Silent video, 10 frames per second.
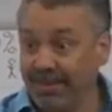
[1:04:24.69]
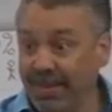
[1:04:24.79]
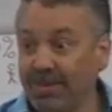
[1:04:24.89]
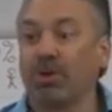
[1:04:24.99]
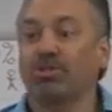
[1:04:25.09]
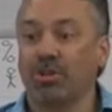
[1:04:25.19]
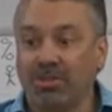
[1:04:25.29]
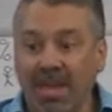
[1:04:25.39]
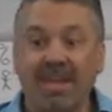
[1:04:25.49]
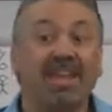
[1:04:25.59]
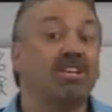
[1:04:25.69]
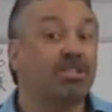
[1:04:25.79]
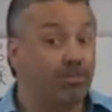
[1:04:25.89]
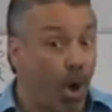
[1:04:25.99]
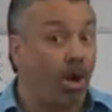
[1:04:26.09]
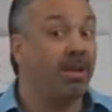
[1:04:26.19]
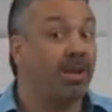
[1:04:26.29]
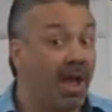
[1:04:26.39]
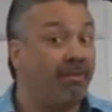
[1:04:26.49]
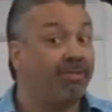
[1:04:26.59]
Don't you think He's smart
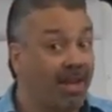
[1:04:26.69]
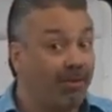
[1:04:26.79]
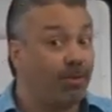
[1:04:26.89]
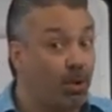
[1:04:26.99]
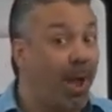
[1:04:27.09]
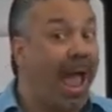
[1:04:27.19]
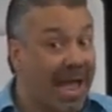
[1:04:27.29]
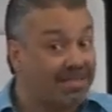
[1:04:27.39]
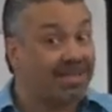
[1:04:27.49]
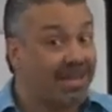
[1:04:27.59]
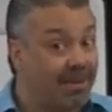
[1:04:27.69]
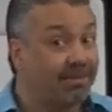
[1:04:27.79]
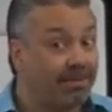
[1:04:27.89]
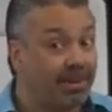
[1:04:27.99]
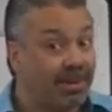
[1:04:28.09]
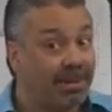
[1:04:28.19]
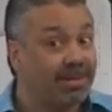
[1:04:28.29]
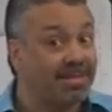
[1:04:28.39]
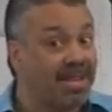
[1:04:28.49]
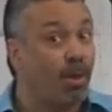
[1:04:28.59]
enough that if you ask Him to
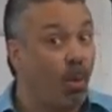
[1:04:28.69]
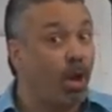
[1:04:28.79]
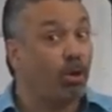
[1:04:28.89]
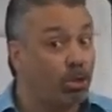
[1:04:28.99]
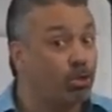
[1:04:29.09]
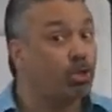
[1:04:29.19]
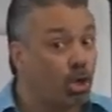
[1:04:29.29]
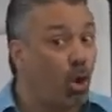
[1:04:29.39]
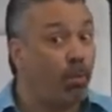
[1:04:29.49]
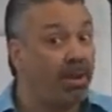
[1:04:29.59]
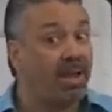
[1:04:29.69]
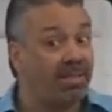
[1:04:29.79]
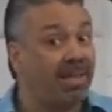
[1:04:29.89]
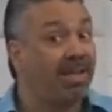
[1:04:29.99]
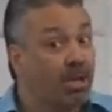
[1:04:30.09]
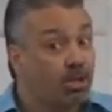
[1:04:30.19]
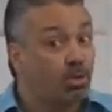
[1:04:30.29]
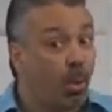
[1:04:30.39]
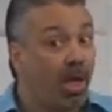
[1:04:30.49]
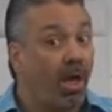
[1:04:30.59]
say, why don't you show me the
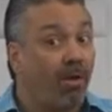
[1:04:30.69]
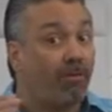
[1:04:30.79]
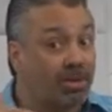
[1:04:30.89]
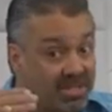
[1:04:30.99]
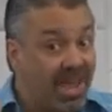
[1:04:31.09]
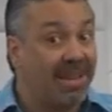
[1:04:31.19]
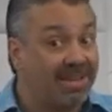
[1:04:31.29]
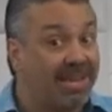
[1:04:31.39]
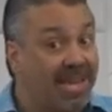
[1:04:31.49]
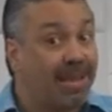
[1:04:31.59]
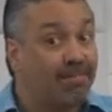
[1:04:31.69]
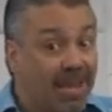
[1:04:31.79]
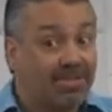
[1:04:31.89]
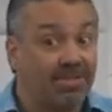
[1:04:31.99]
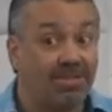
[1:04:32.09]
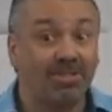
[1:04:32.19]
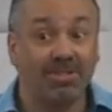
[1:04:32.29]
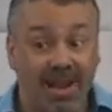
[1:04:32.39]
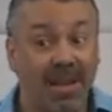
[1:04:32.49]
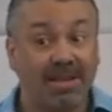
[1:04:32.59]
12 or 10 key messages that
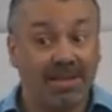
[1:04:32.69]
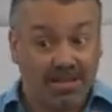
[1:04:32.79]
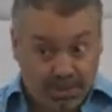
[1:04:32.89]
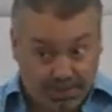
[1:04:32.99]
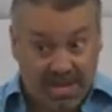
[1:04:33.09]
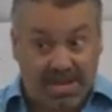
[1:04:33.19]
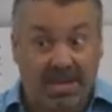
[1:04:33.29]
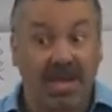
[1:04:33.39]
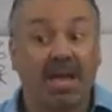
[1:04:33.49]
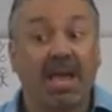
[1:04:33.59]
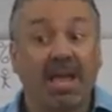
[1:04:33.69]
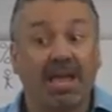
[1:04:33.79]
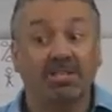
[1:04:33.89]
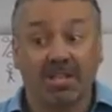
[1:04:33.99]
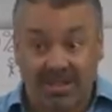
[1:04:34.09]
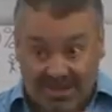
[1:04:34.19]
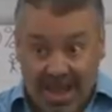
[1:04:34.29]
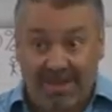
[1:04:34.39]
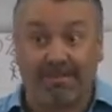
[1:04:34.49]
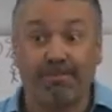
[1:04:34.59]
I need to speak into the
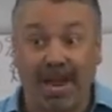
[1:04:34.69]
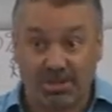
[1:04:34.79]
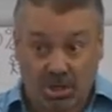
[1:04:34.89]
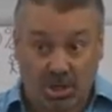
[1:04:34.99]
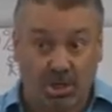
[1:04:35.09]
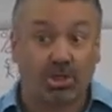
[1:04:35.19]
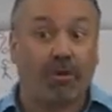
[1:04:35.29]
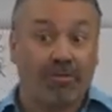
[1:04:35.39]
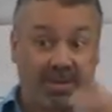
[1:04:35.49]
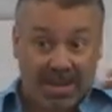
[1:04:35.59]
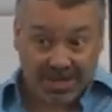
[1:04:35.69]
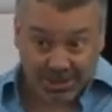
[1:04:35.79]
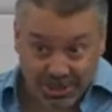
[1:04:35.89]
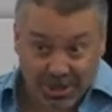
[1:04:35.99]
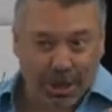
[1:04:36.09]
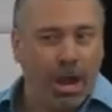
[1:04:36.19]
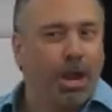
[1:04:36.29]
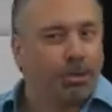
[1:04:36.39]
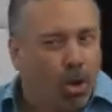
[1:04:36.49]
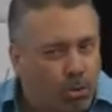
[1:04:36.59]
life of my church over the next year?
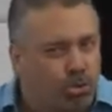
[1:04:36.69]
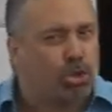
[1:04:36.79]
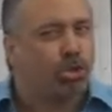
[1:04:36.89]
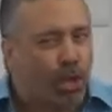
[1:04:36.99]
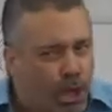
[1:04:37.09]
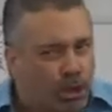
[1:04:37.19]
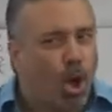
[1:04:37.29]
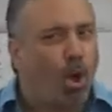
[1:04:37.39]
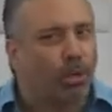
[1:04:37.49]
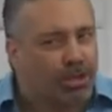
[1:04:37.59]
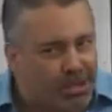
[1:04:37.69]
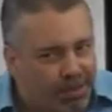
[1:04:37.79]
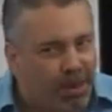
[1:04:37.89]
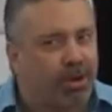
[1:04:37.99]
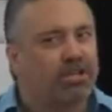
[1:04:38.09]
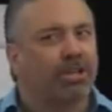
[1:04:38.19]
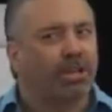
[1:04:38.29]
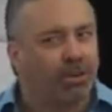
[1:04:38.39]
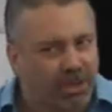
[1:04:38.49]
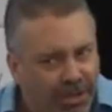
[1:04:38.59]
Don't you think the Holy Spirit's a
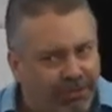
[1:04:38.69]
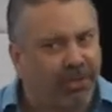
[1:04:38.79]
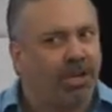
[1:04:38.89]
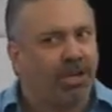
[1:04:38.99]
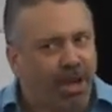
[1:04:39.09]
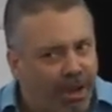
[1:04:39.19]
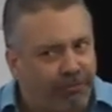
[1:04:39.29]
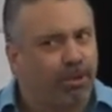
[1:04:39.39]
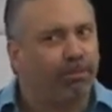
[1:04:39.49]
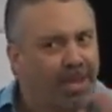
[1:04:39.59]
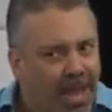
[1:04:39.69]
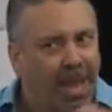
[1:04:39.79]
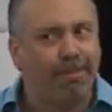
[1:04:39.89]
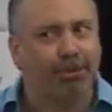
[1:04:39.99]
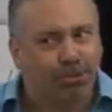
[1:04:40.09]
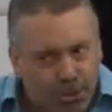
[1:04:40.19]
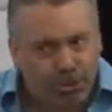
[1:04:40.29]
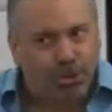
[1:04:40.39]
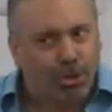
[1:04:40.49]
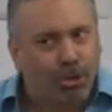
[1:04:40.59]
little gifted enough to be able to